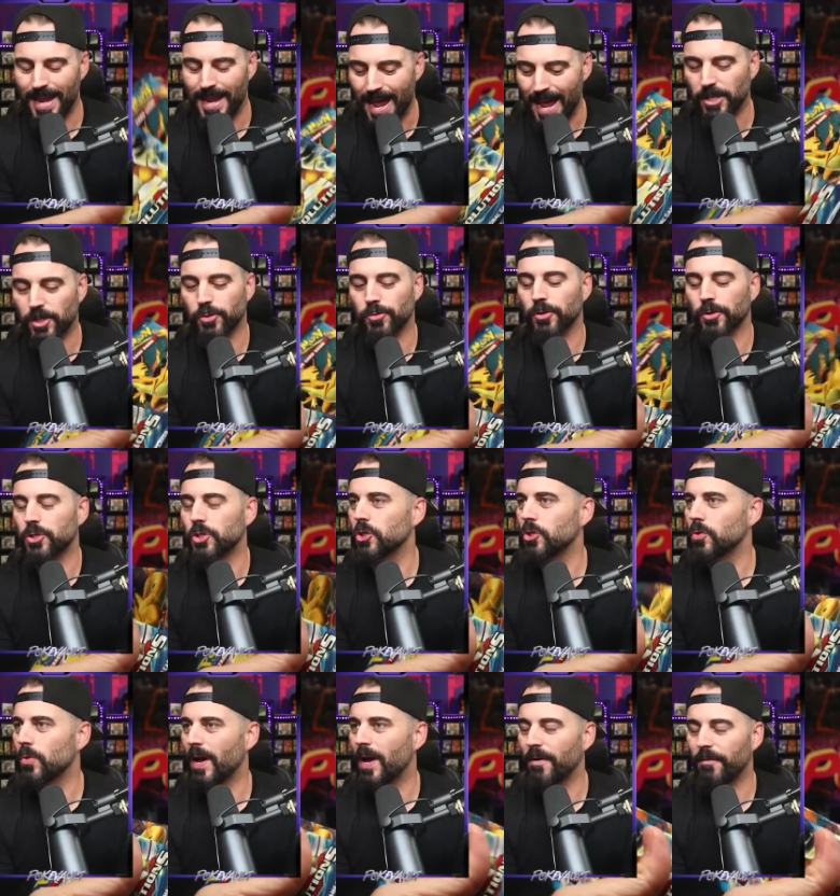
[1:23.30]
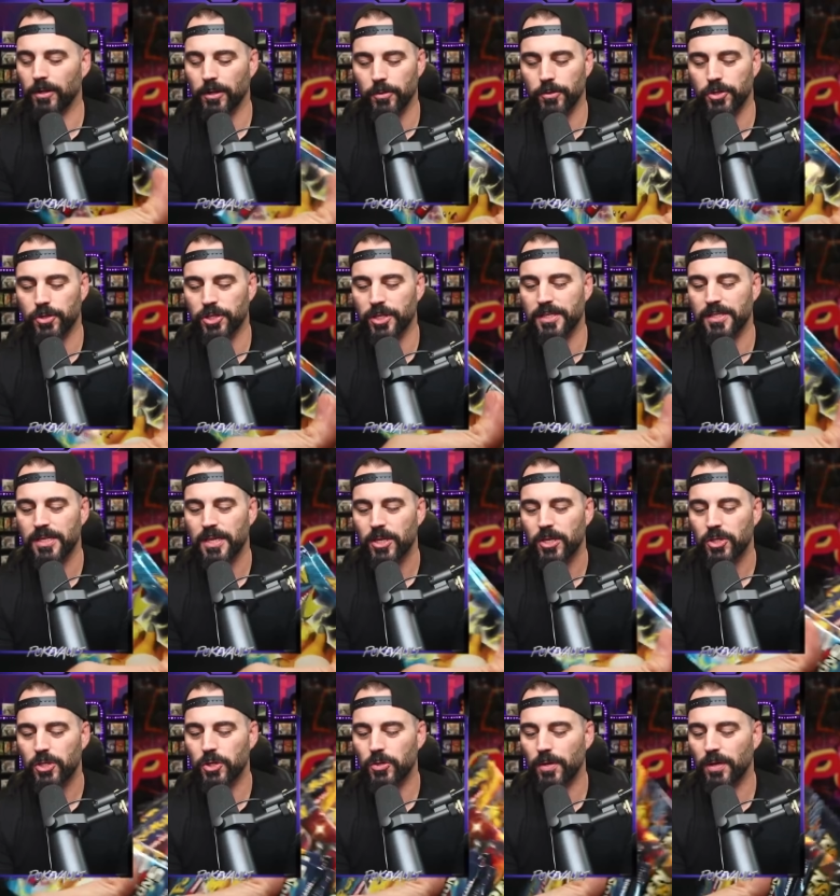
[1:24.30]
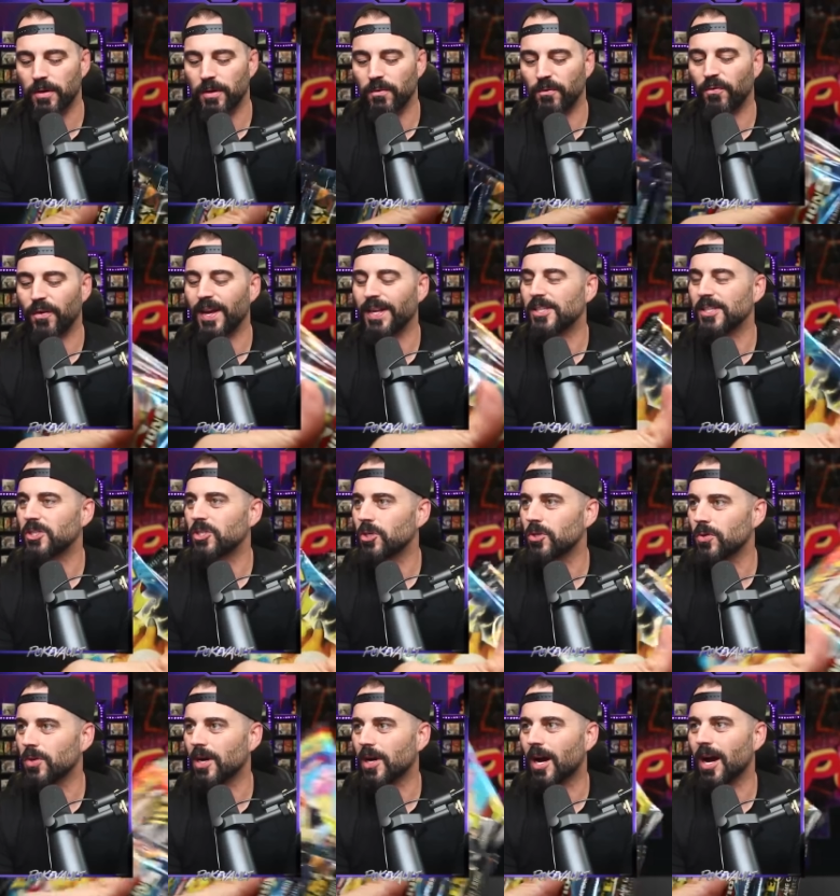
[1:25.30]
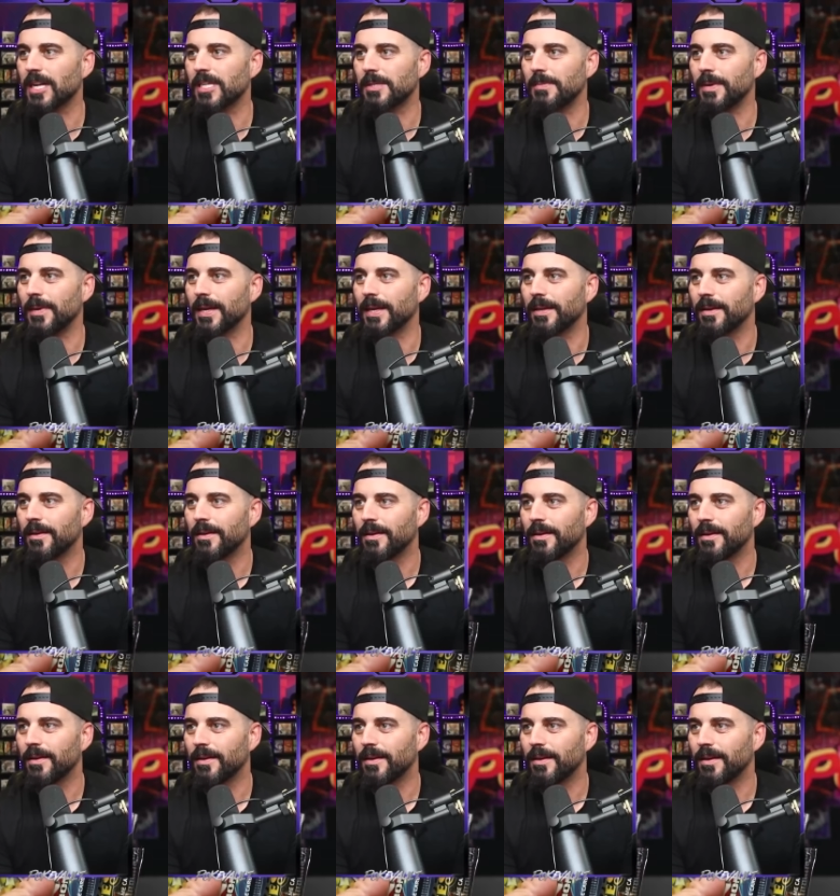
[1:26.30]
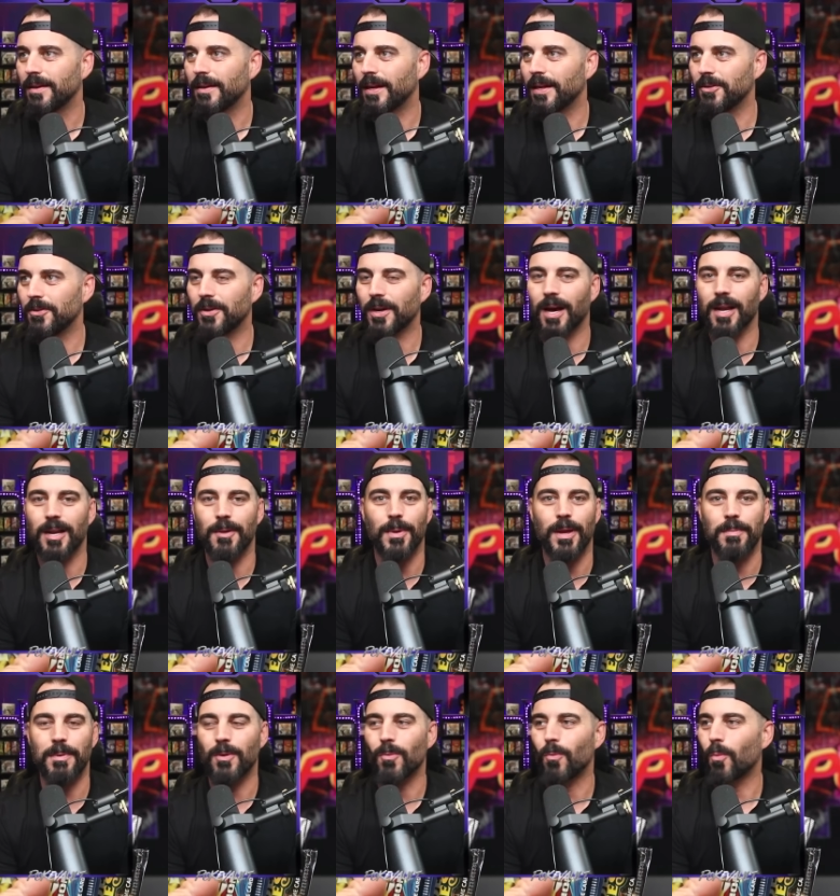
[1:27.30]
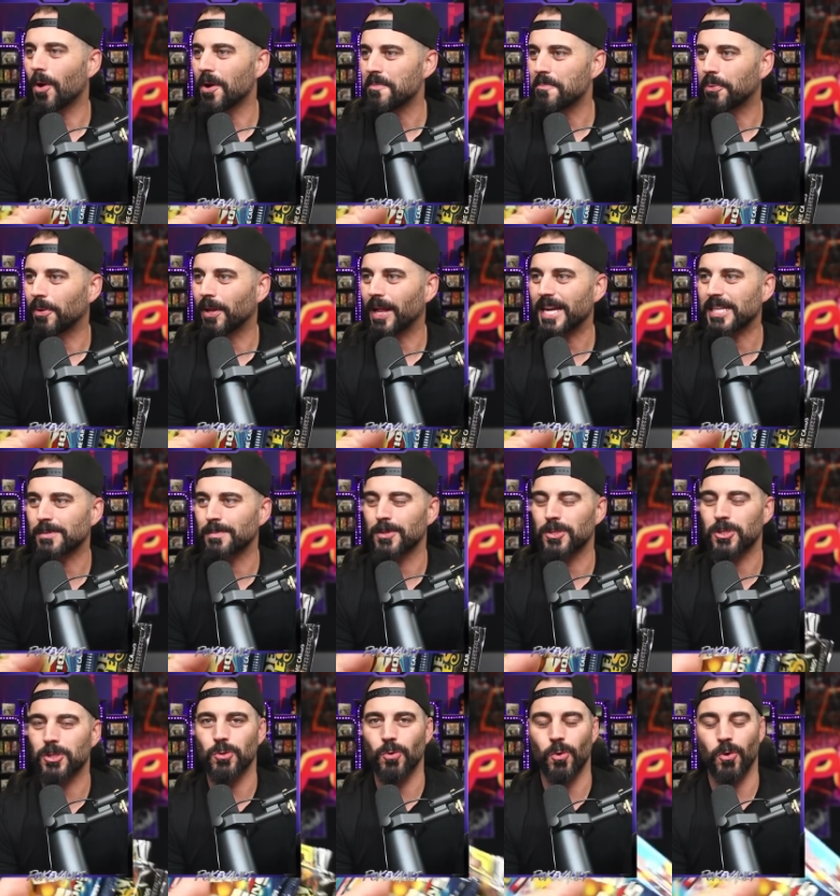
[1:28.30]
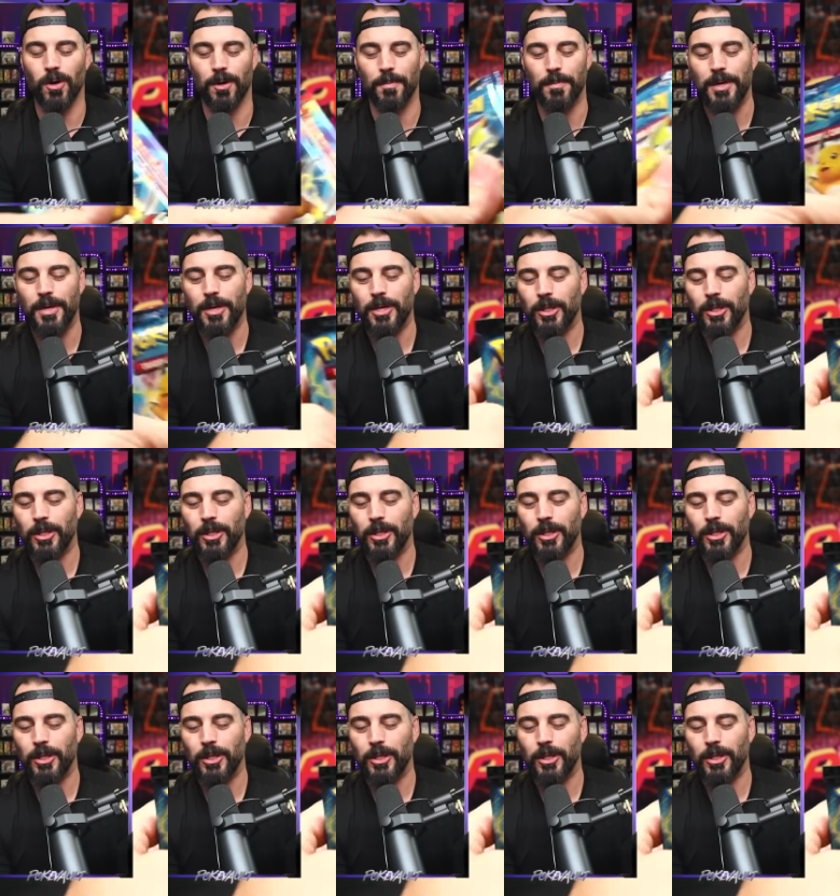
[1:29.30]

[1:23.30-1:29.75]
An extra two evolutions, two Hidden Fates, two Cosmic, and you got it, baby. One Plasma Storm,